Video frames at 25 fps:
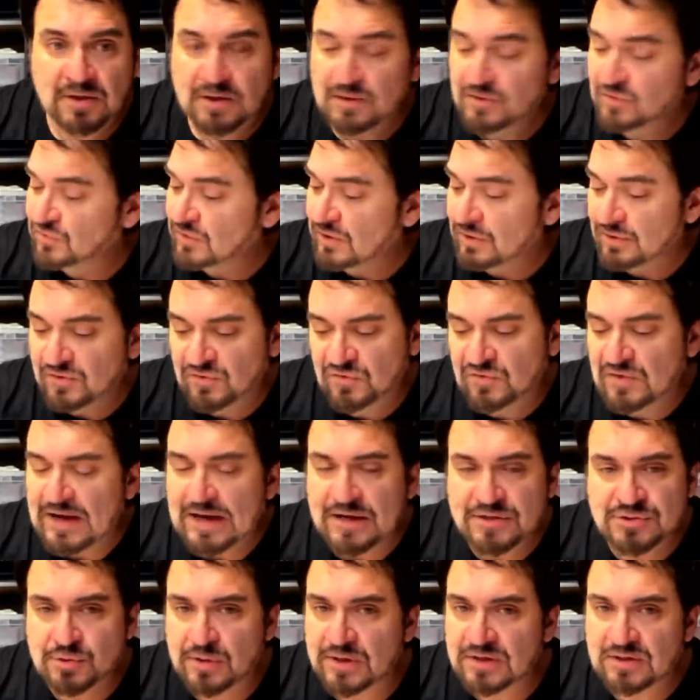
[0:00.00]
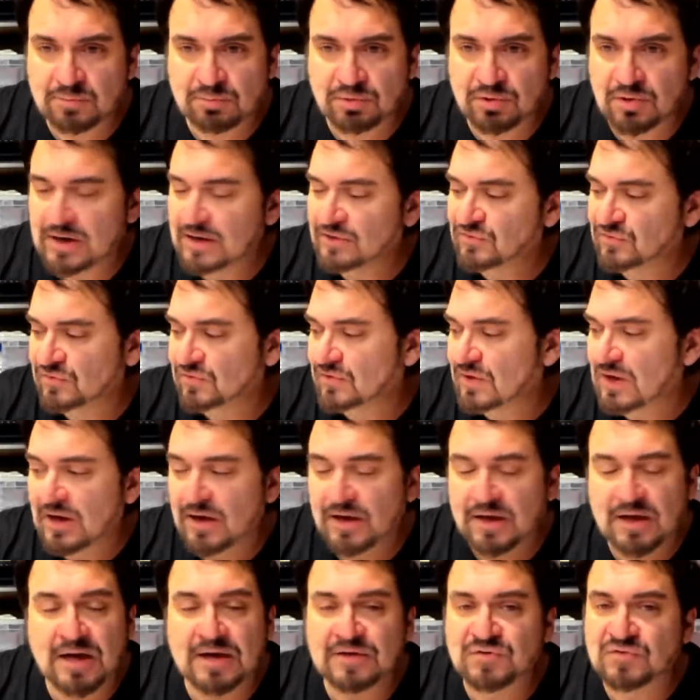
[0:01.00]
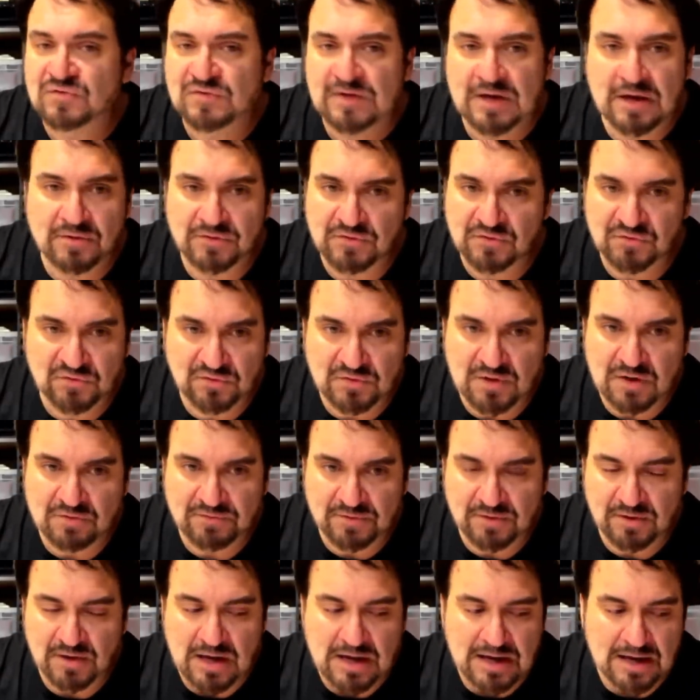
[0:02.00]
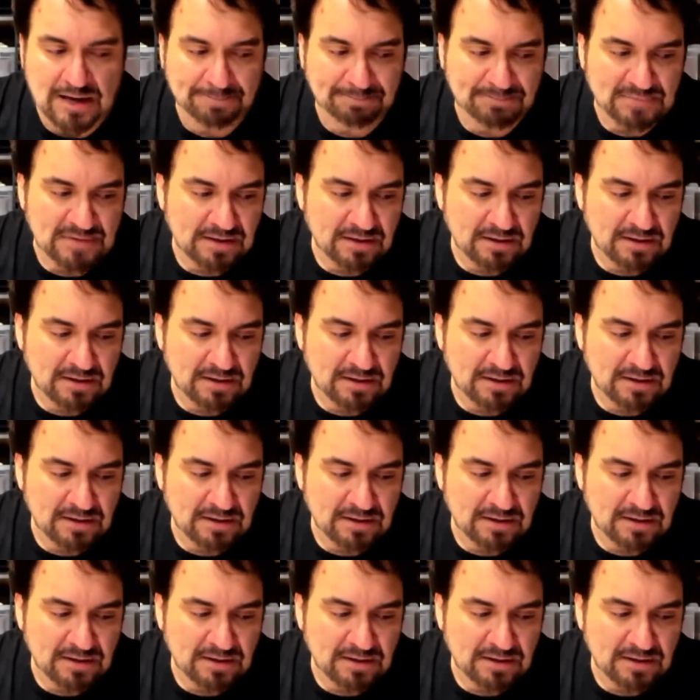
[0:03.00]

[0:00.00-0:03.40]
These aren't exaggerated prices. I, I sell this stuff a lot.